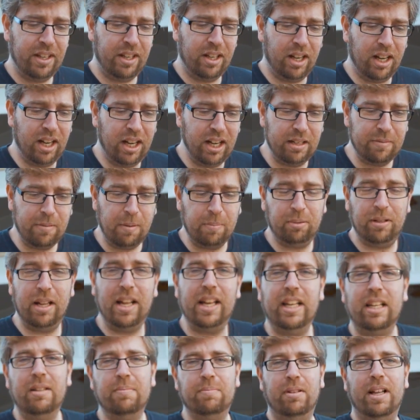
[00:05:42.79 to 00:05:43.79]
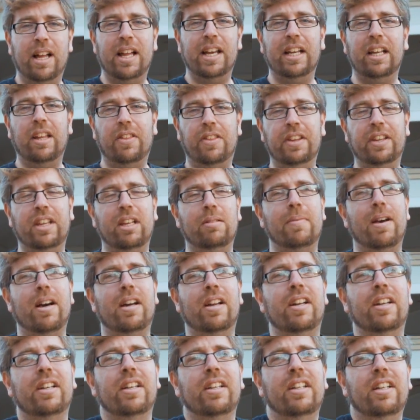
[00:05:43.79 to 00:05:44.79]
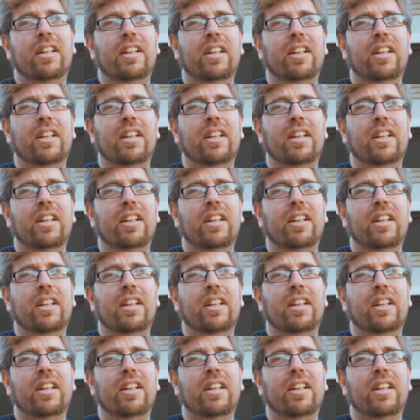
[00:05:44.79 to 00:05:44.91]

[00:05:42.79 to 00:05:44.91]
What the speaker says: I've been planning it, thinking about it.